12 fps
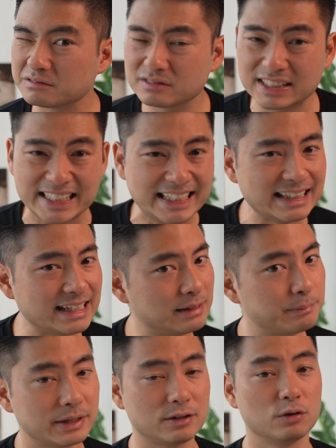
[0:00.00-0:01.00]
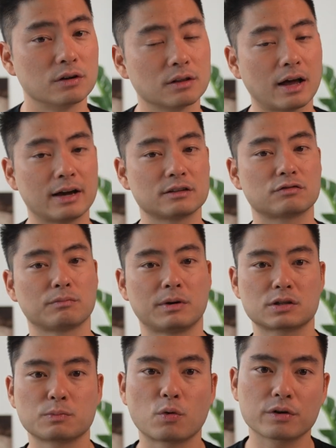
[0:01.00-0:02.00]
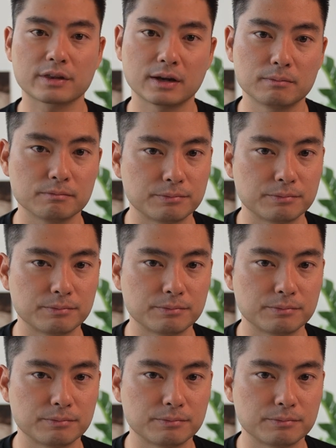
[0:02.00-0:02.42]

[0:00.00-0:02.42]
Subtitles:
really be utilized for much more than